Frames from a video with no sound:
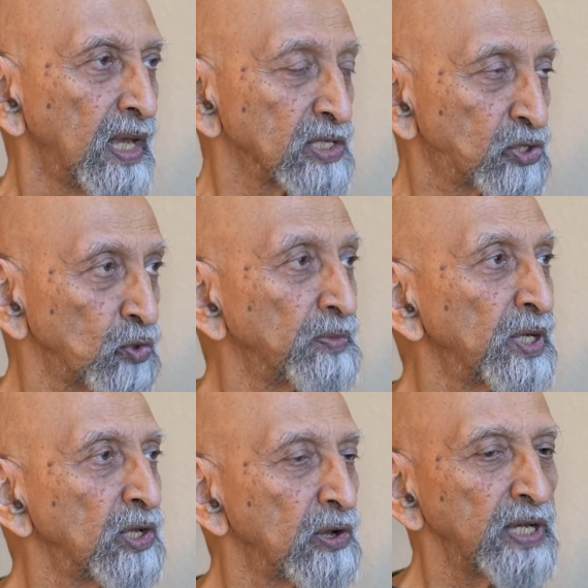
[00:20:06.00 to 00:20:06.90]

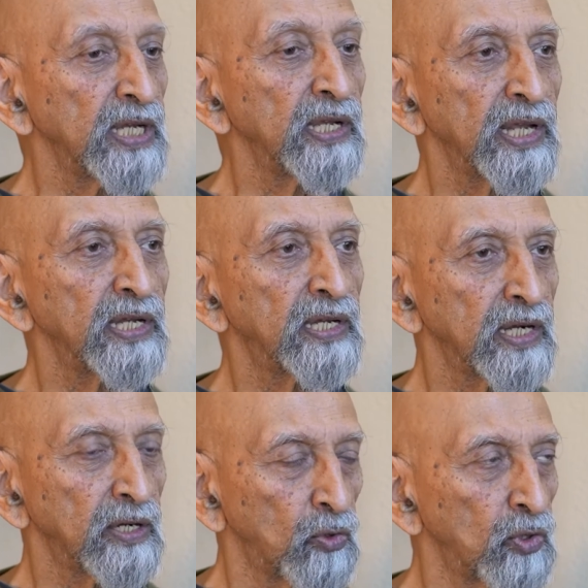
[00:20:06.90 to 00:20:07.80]
Assuming you
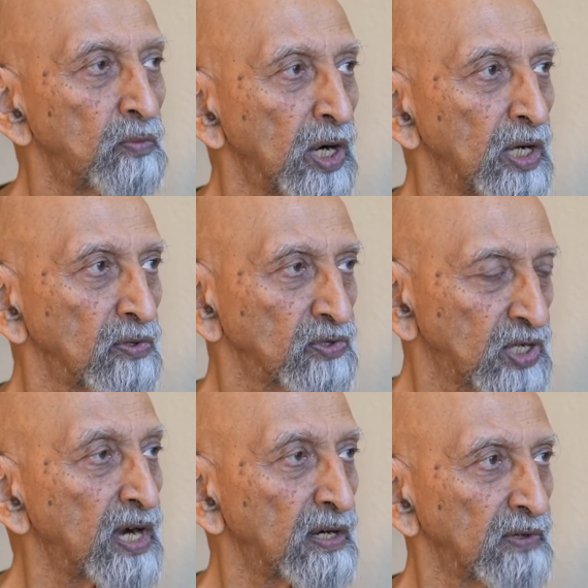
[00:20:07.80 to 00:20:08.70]
inherited a good body to
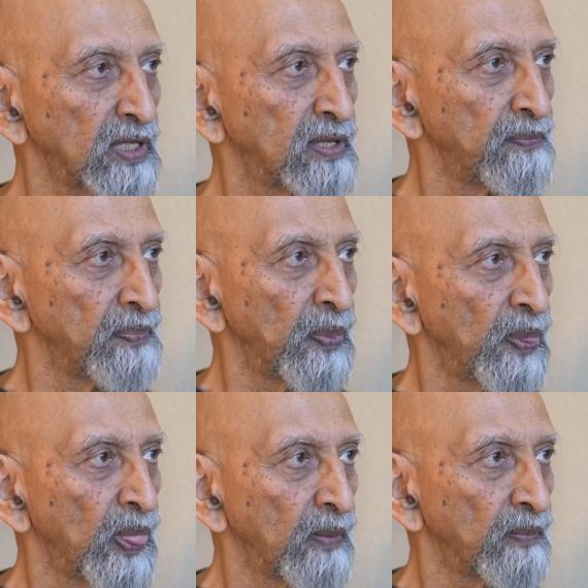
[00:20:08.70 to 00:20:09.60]
start
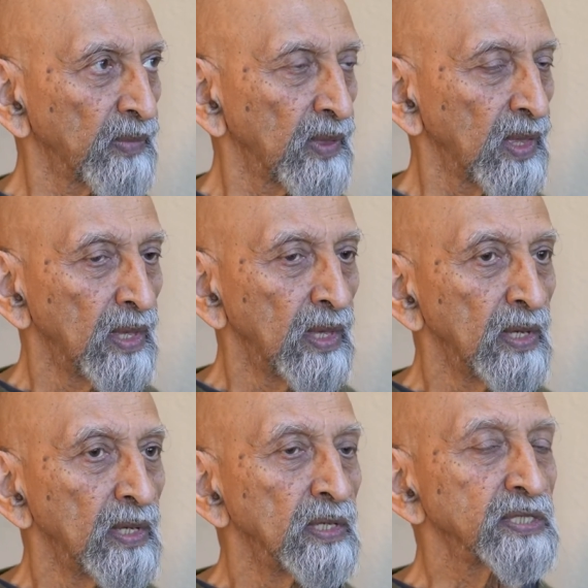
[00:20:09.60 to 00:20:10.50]
with.
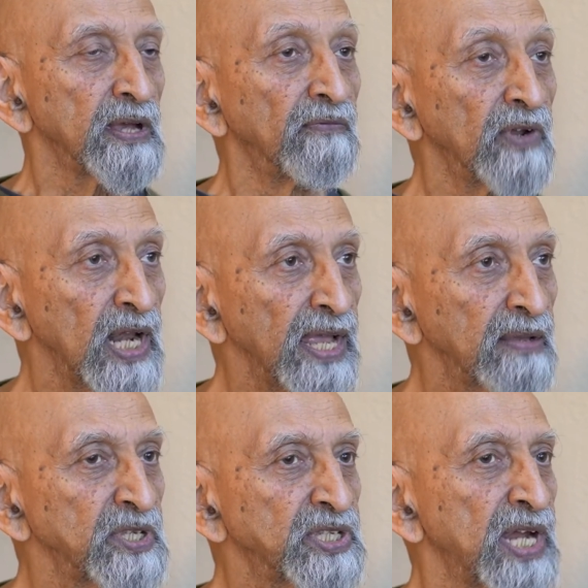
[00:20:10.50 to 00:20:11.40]
Someone like
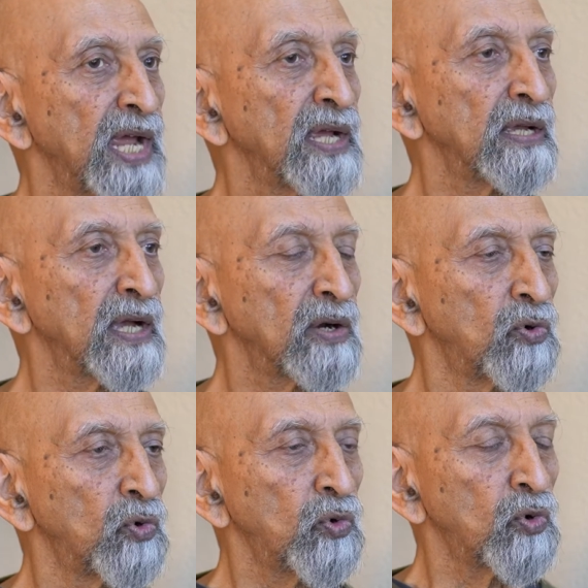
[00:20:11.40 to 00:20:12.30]
Mr. Iyengar,
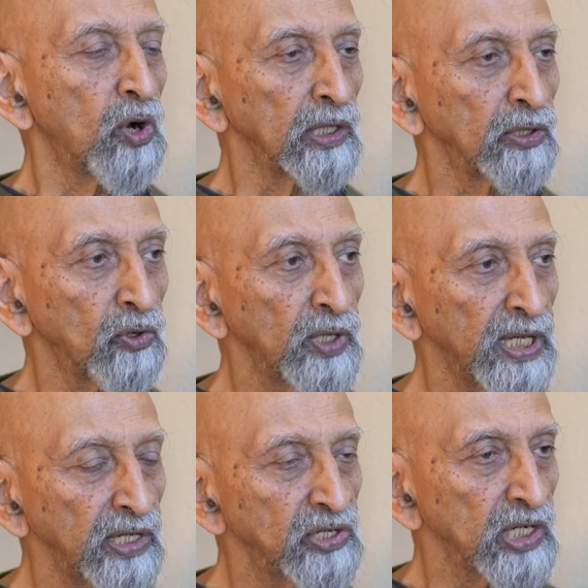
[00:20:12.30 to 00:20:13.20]
who although
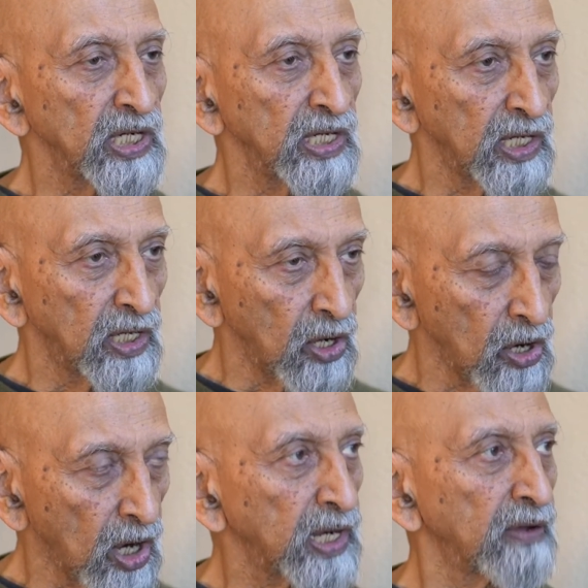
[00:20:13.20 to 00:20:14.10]
initially did
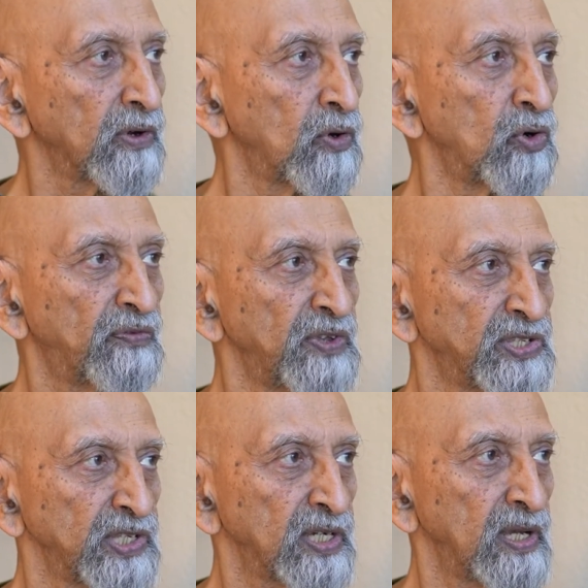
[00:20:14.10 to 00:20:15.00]
not have a good
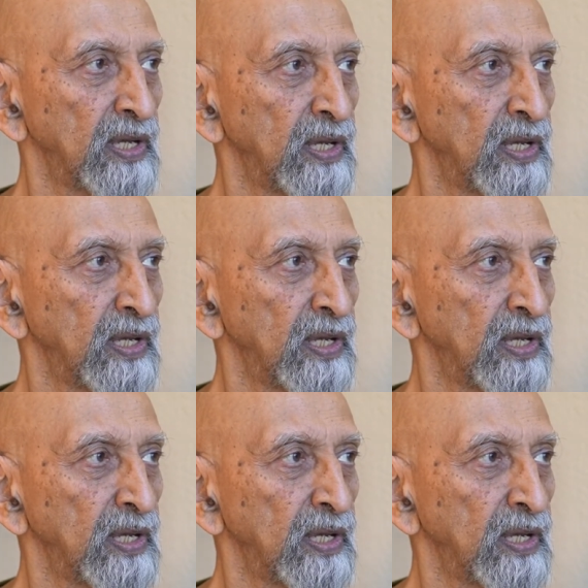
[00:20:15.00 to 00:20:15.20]
physique,